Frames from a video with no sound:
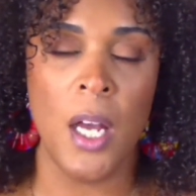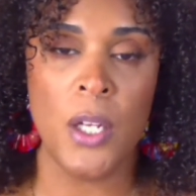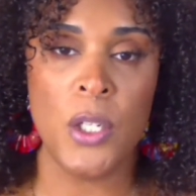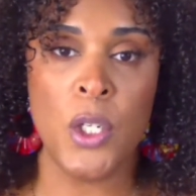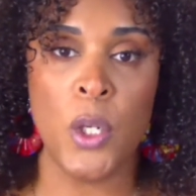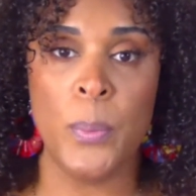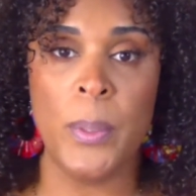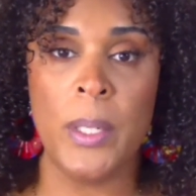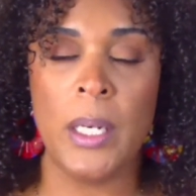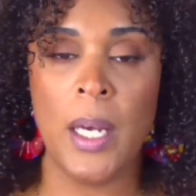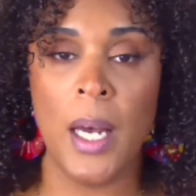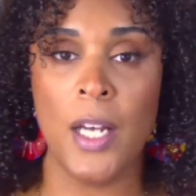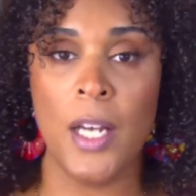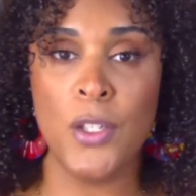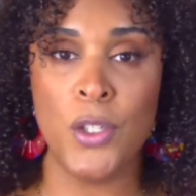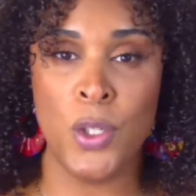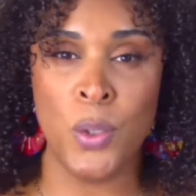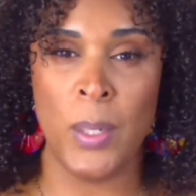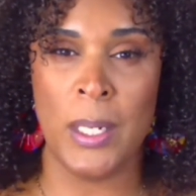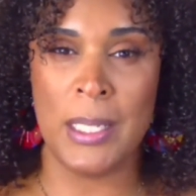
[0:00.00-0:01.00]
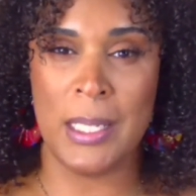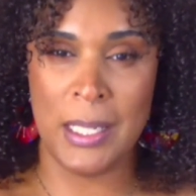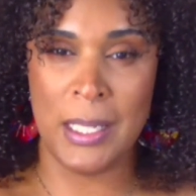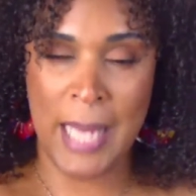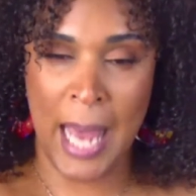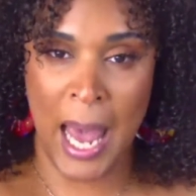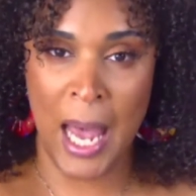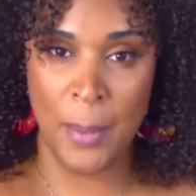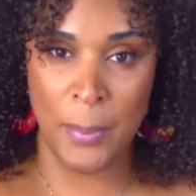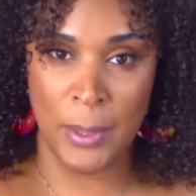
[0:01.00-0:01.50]
So because you
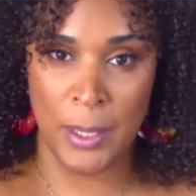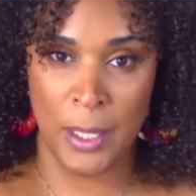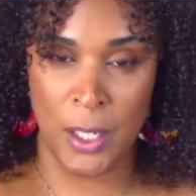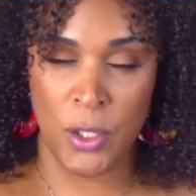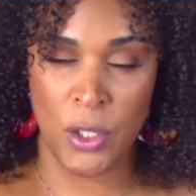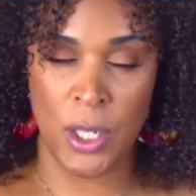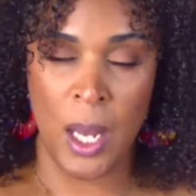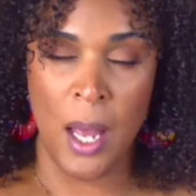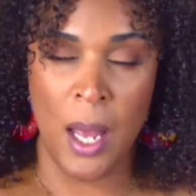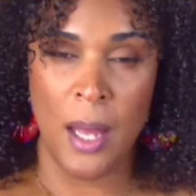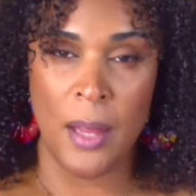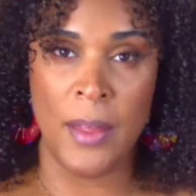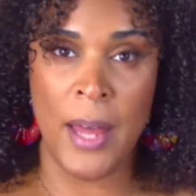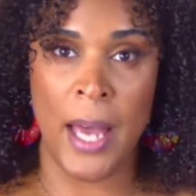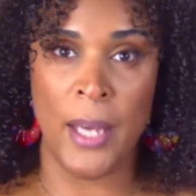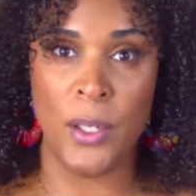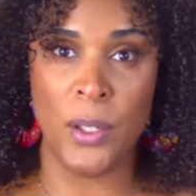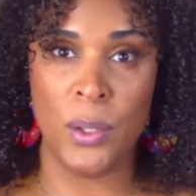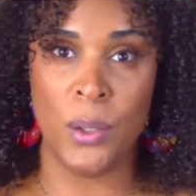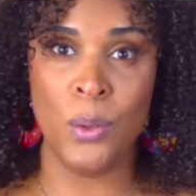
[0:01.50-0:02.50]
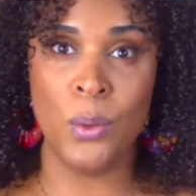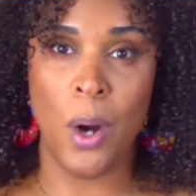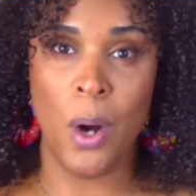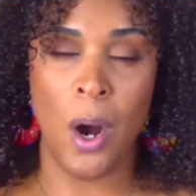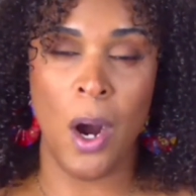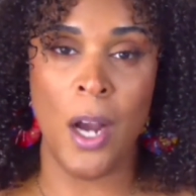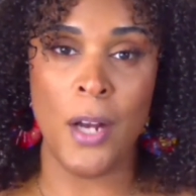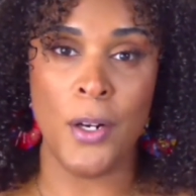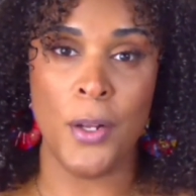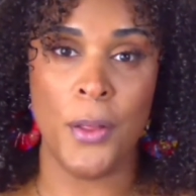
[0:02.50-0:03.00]
establish that you
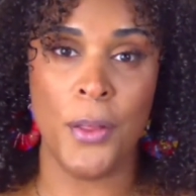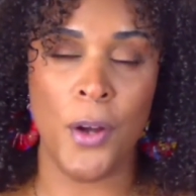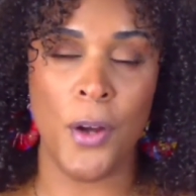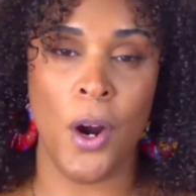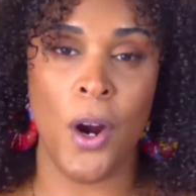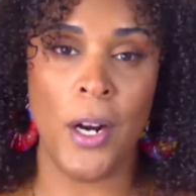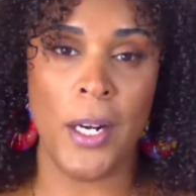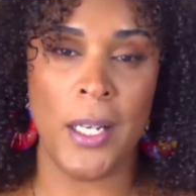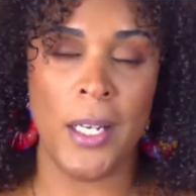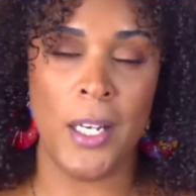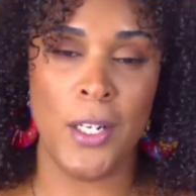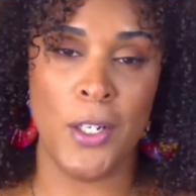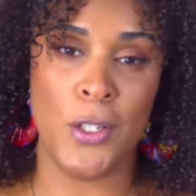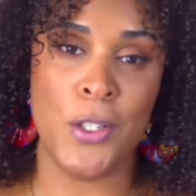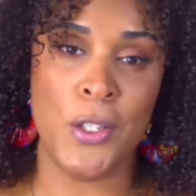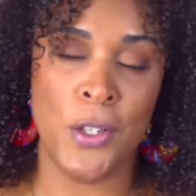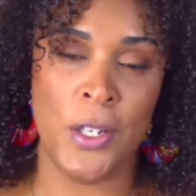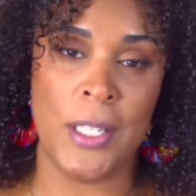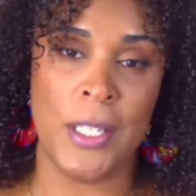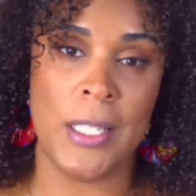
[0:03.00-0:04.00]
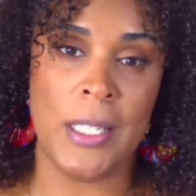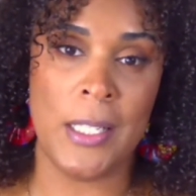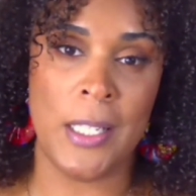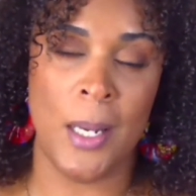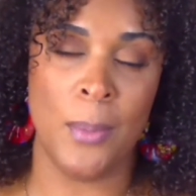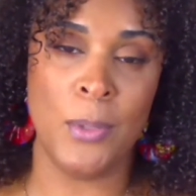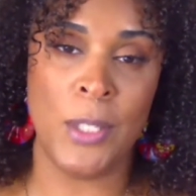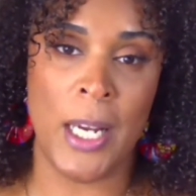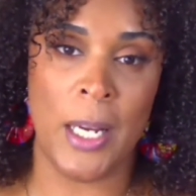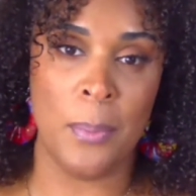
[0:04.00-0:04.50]
are an authority in a certain
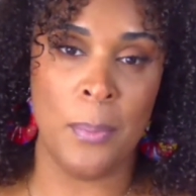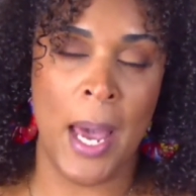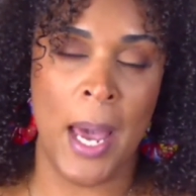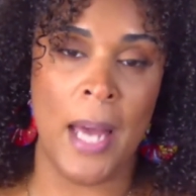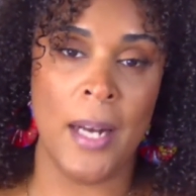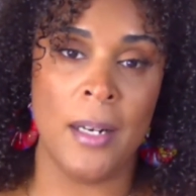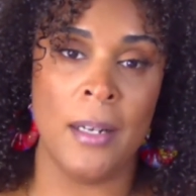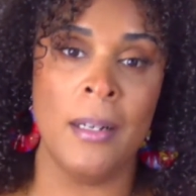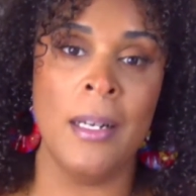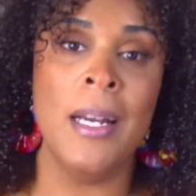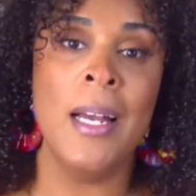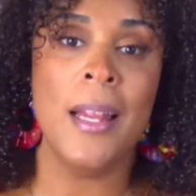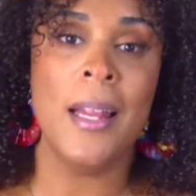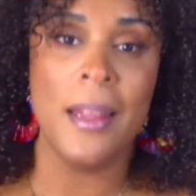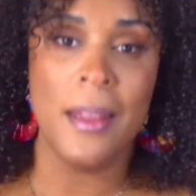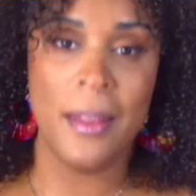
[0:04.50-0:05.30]
subject matter,